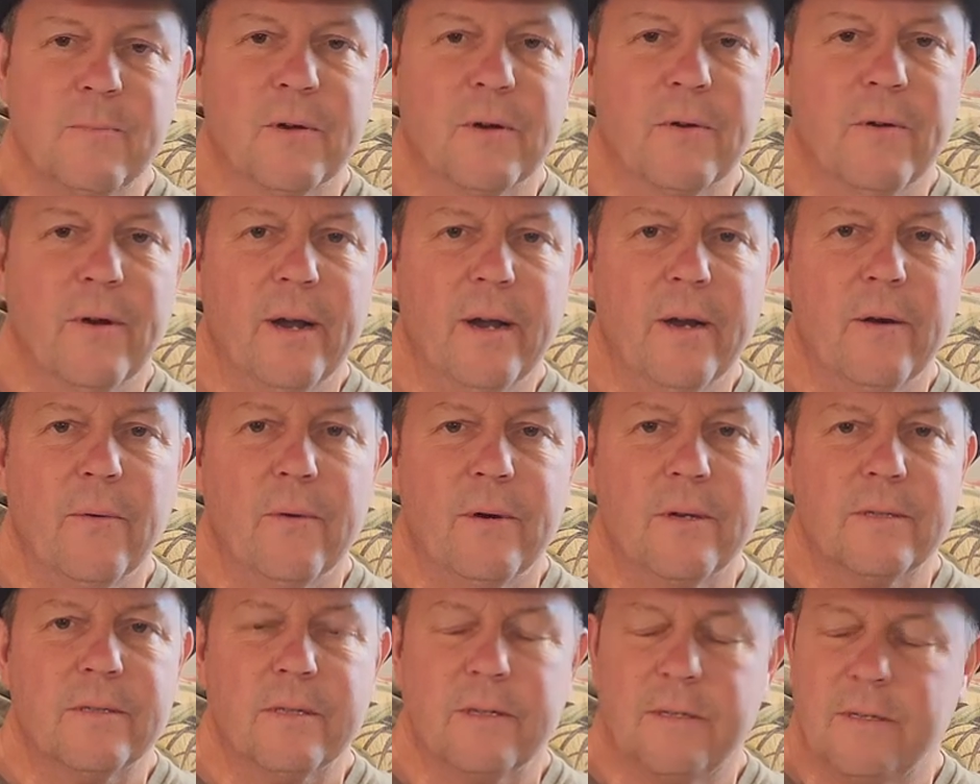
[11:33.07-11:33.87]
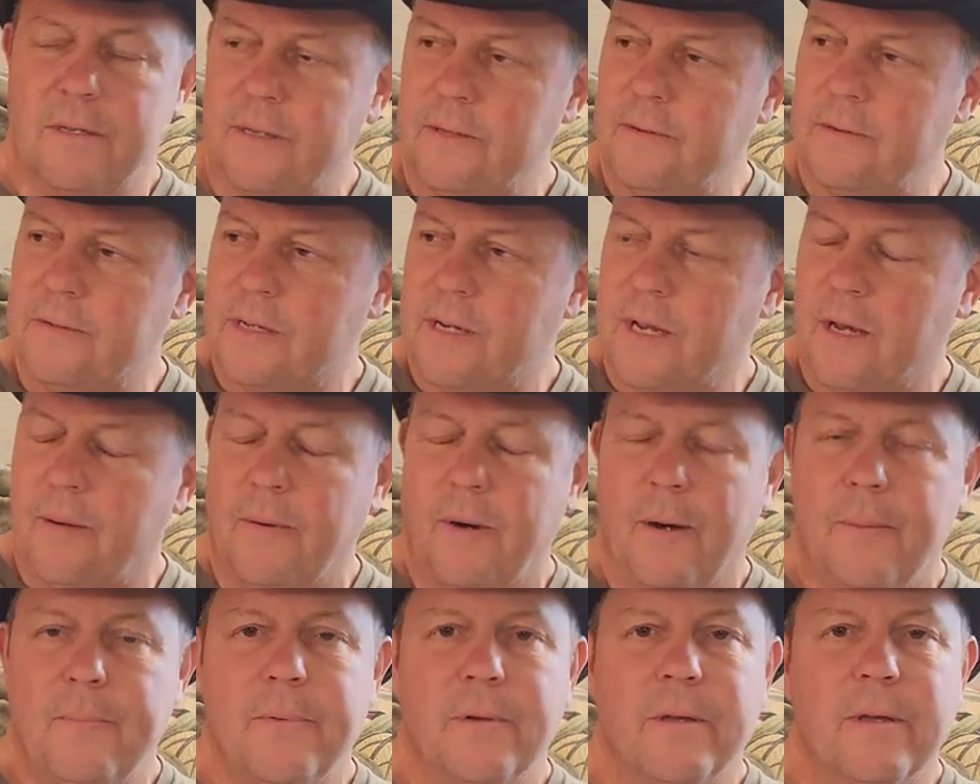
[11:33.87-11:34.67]
Macgregor wants to do is come
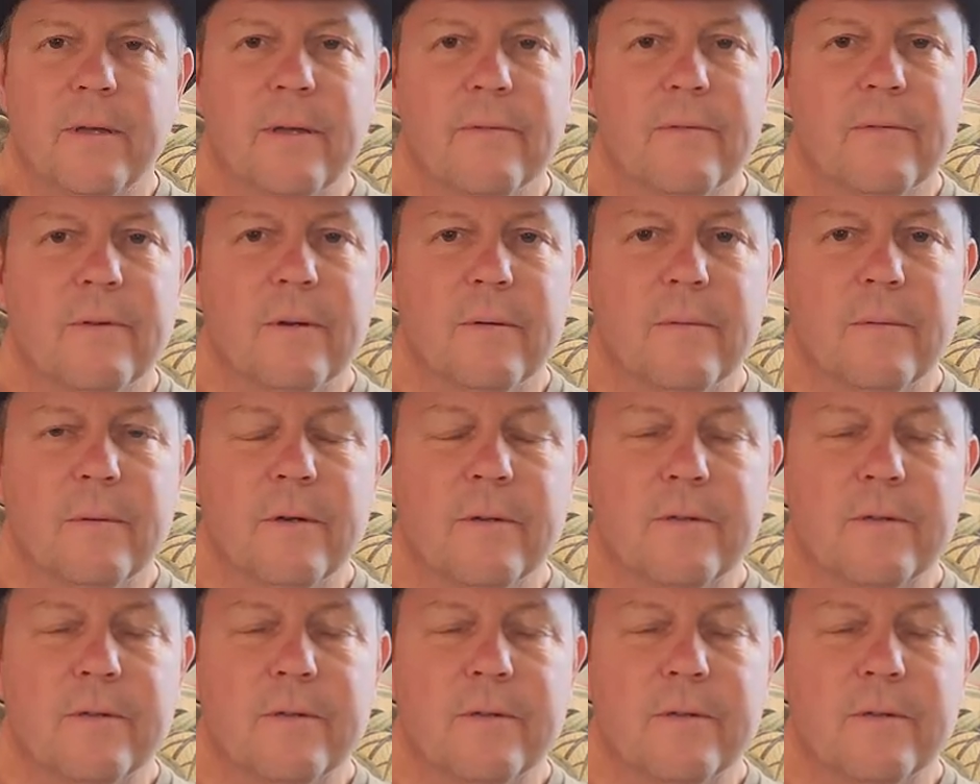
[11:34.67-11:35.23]
up and give a,